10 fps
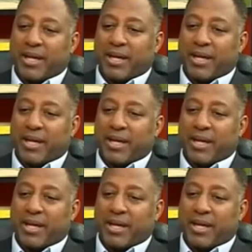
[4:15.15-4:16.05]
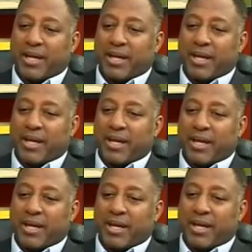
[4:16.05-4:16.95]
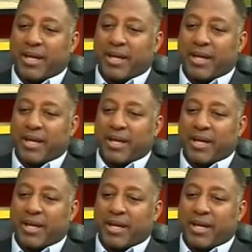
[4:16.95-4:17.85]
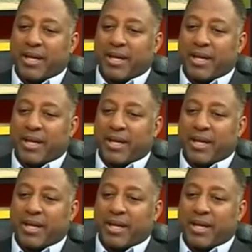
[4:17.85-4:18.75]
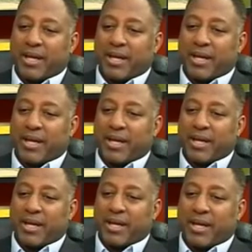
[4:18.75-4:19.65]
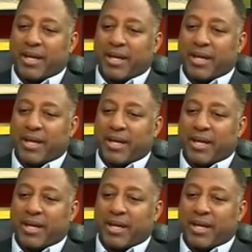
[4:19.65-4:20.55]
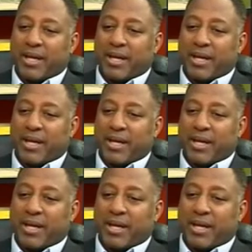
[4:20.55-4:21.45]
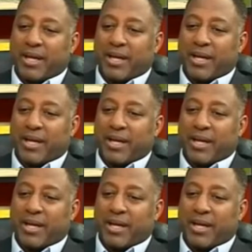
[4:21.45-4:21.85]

(not speaking)